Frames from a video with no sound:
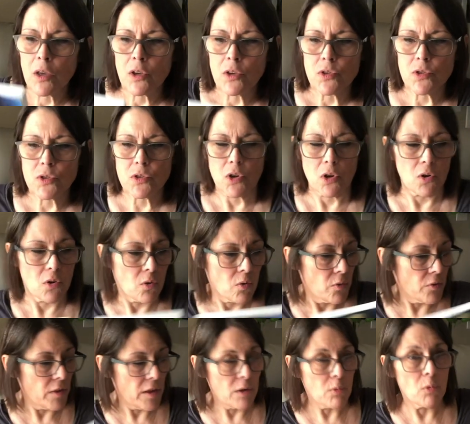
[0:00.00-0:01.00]

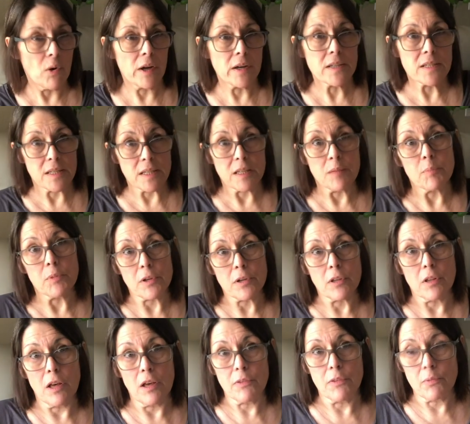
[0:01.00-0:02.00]
So they wanted to keep their
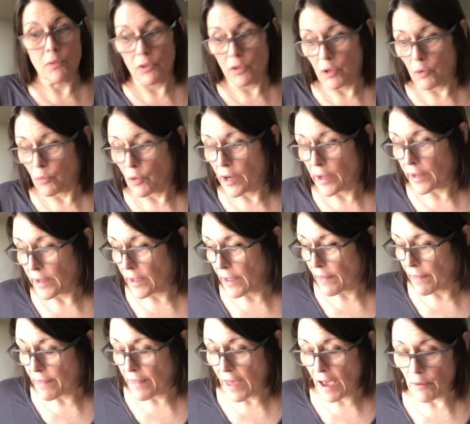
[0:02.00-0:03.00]
cloth really white,
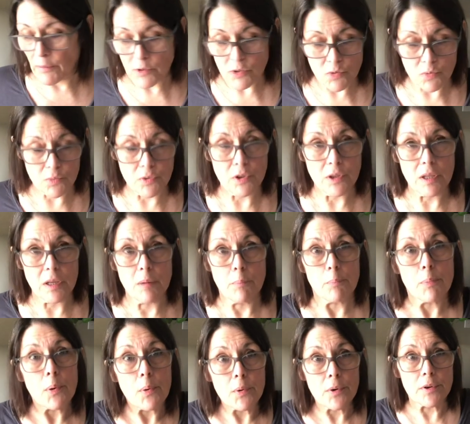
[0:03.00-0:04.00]
and that was really
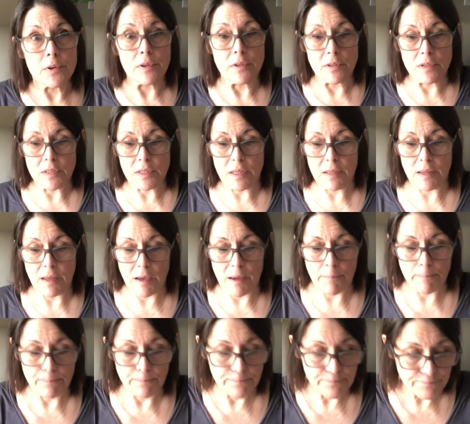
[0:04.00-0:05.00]
important to
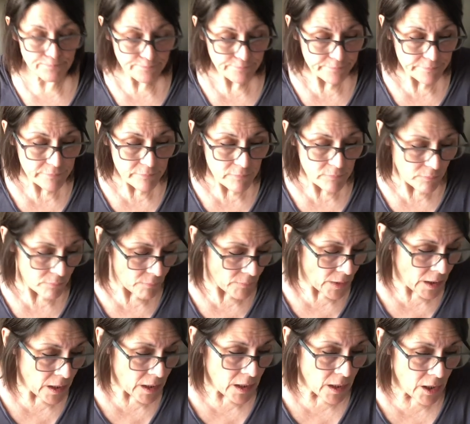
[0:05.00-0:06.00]
them.
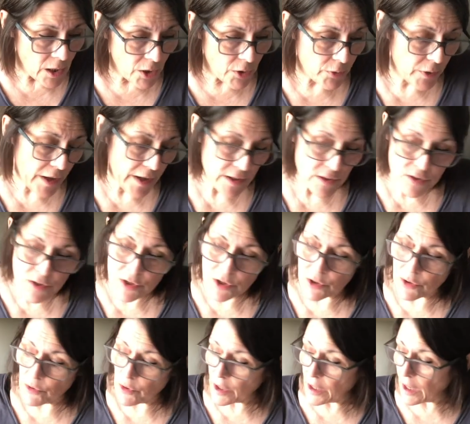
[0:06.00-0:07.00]
Okay,
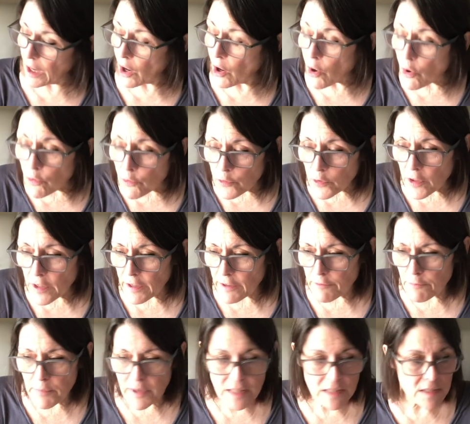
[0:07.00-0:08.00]
so hopefully
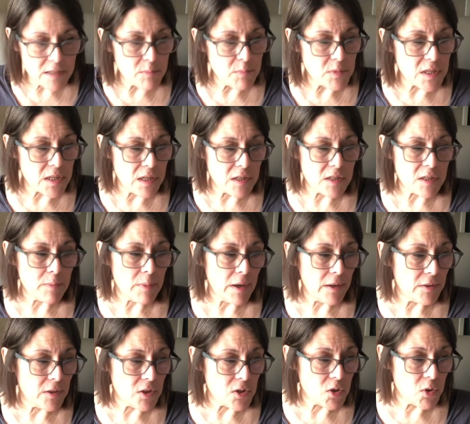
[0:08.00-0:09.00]
I've made some sense
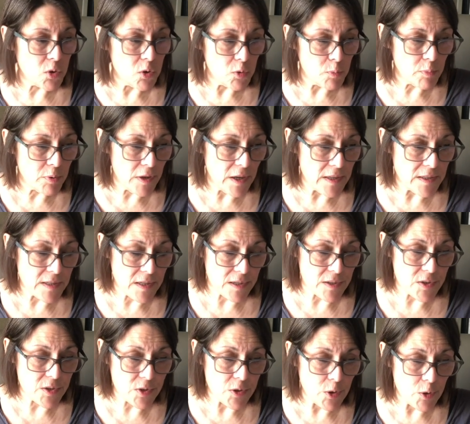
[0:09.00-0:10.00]
about this cold
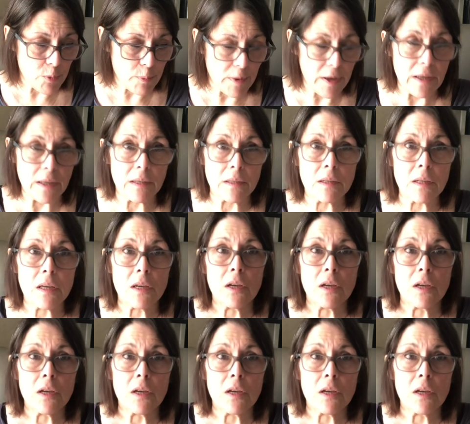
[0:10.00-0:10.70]
process soap, and